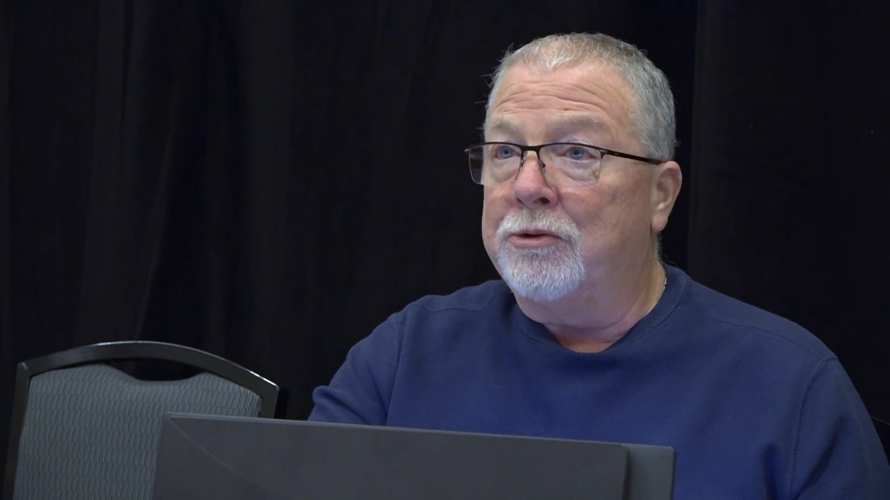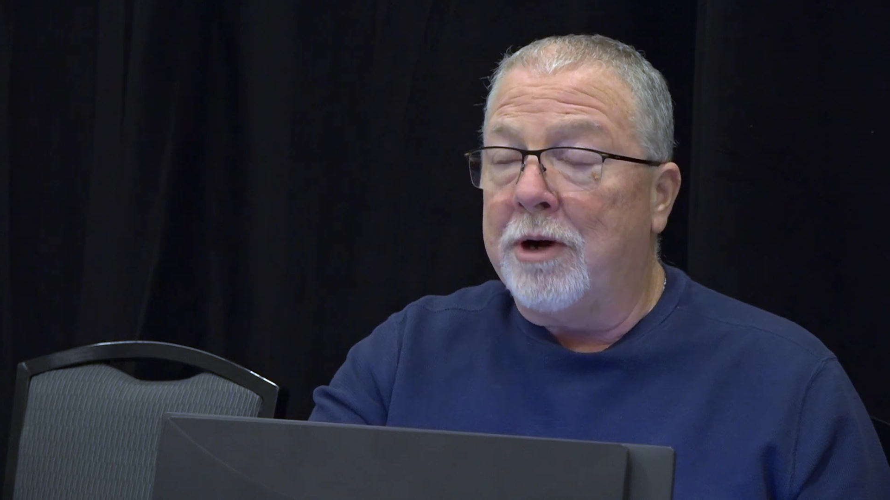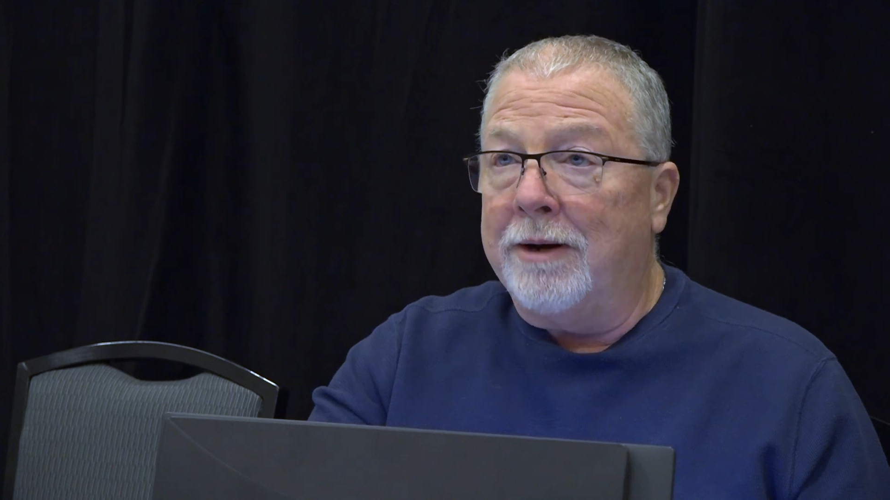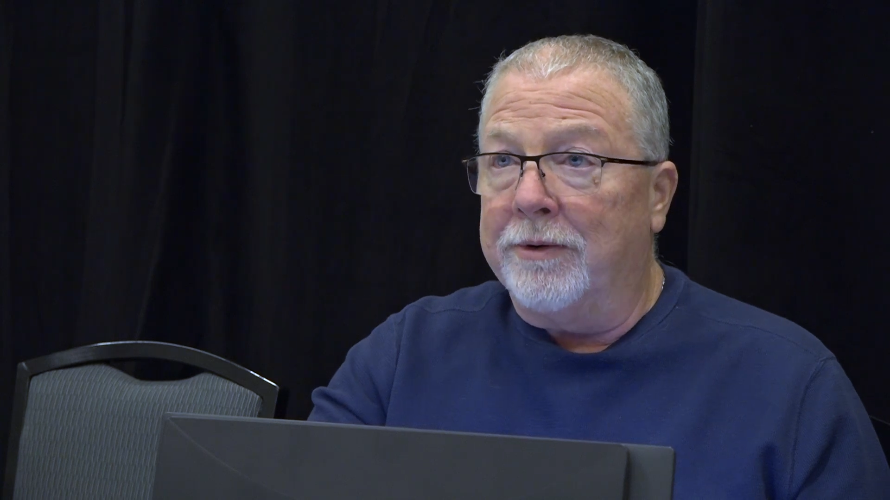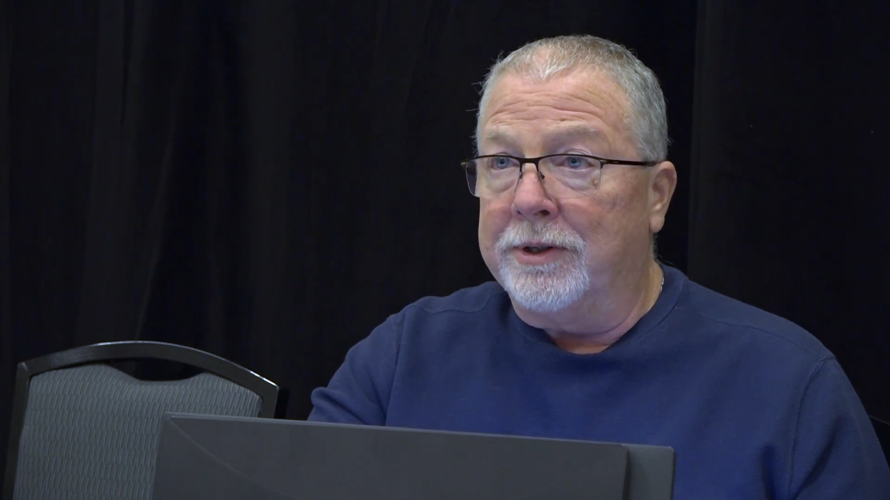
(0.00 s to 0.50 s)

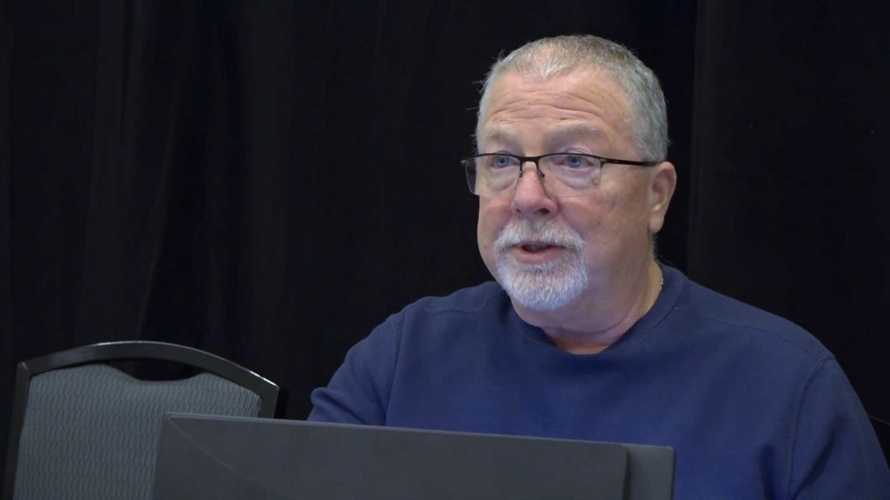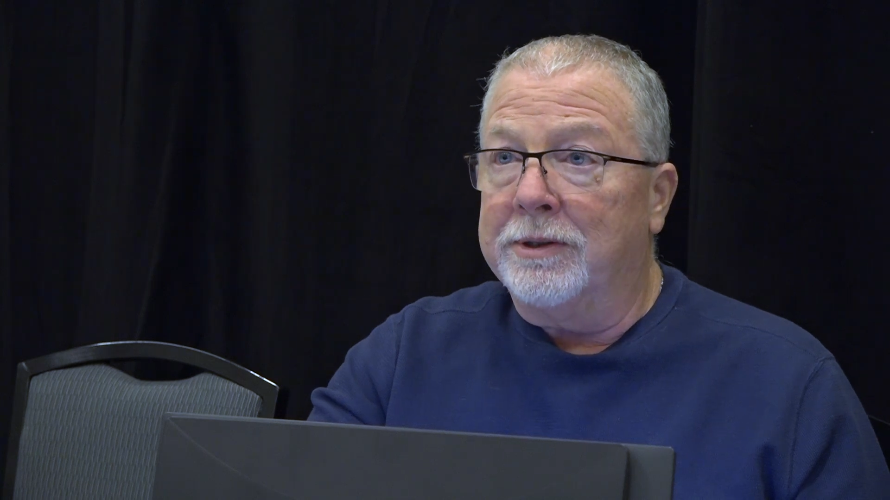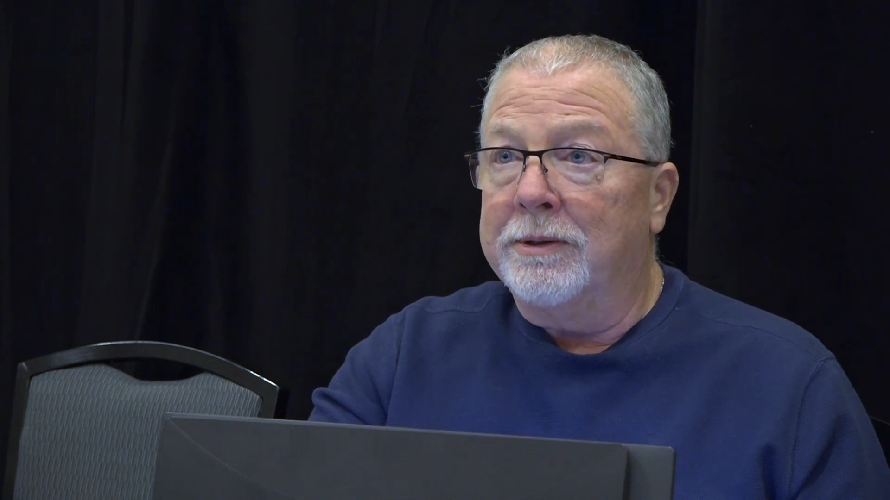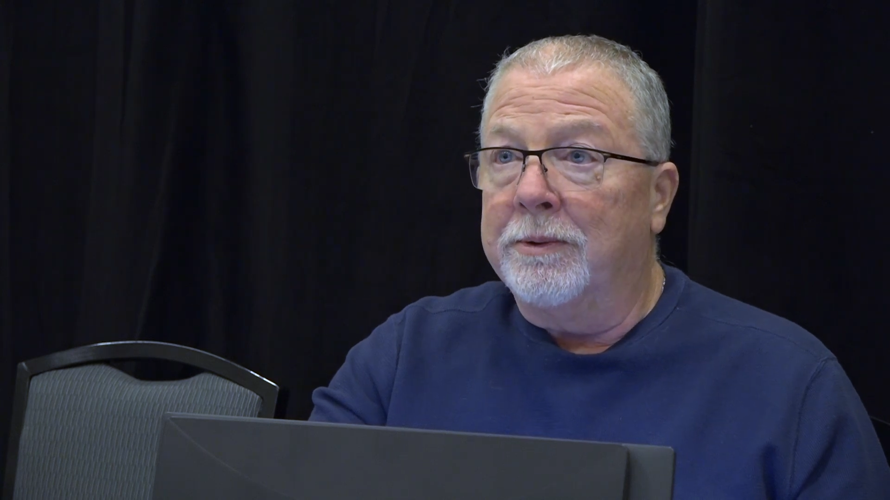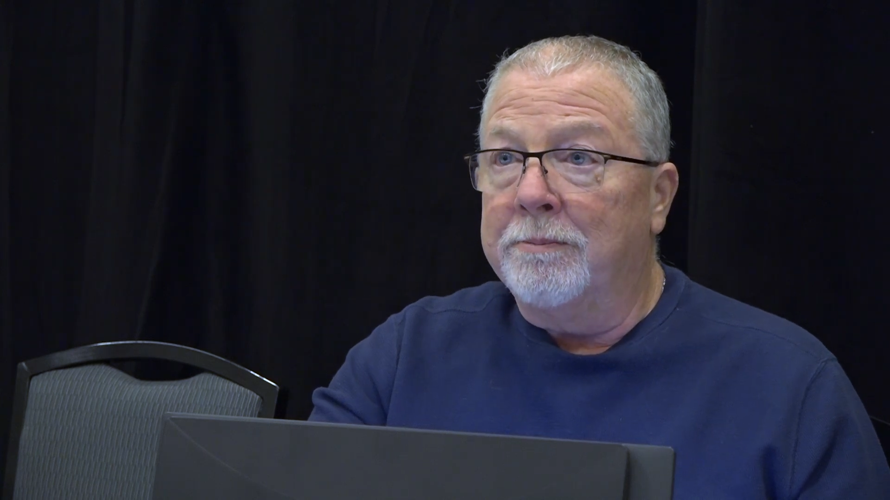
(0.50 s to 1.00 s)
drivers
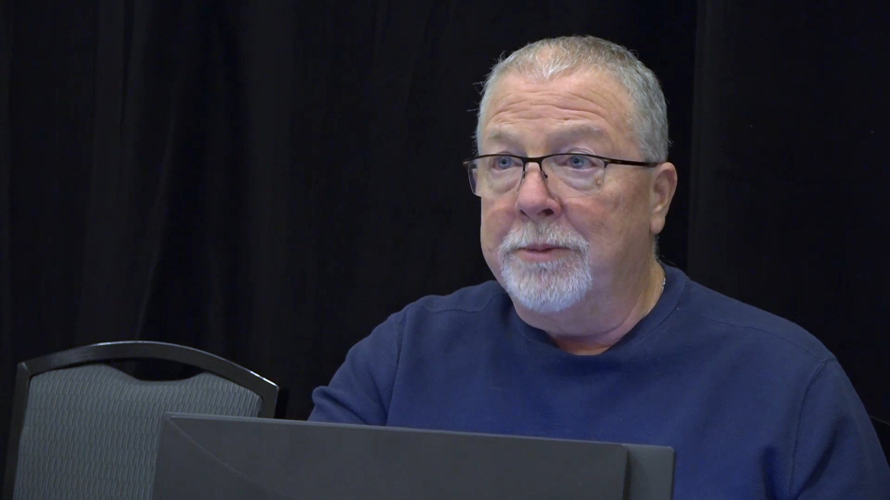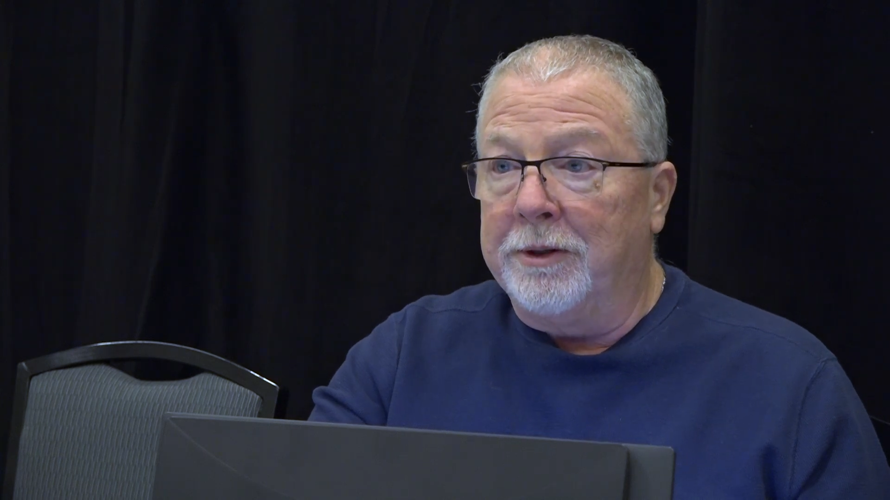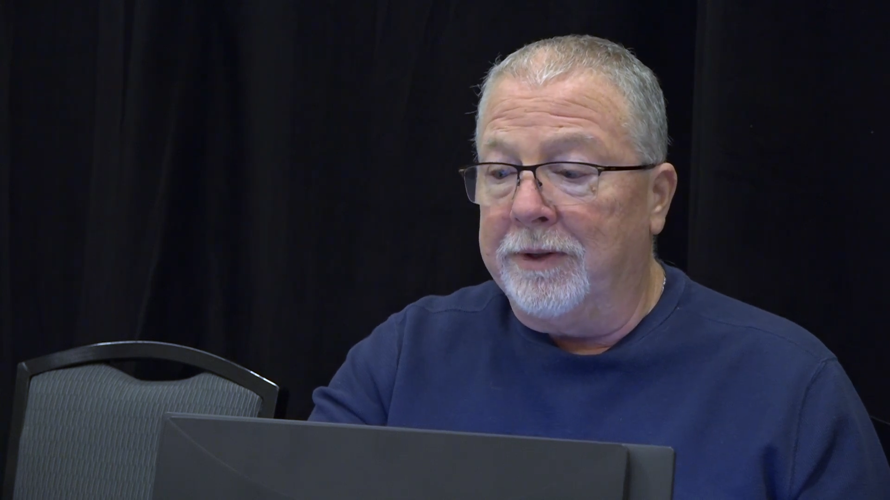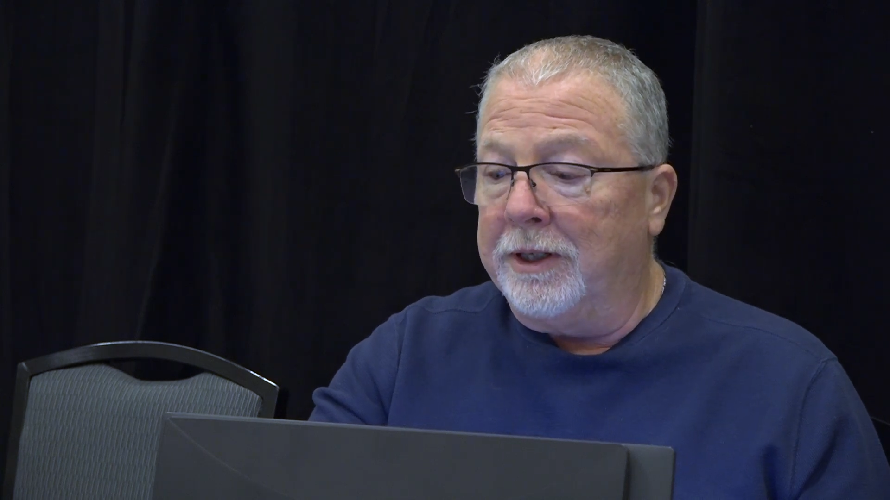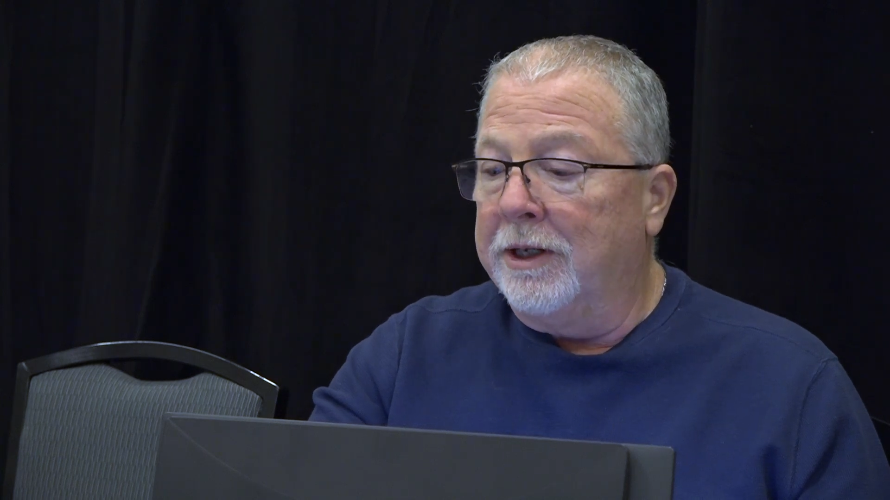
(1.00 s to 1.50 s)

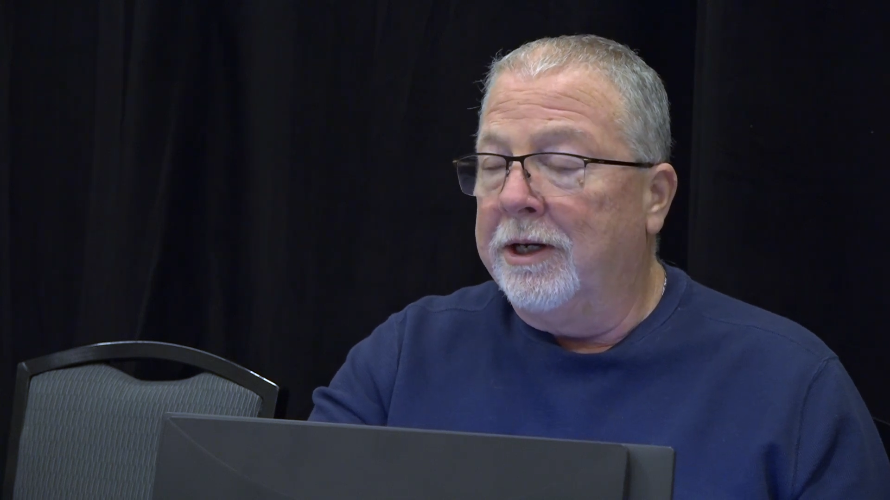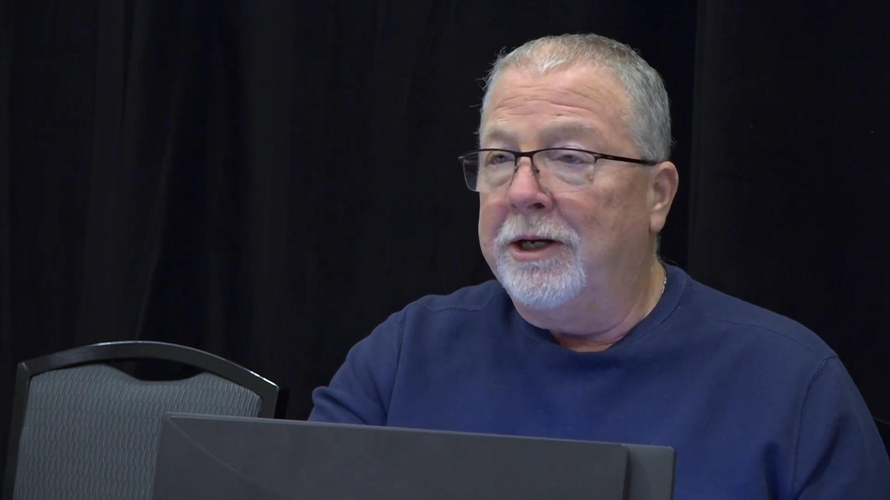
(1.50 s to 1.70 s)
moving.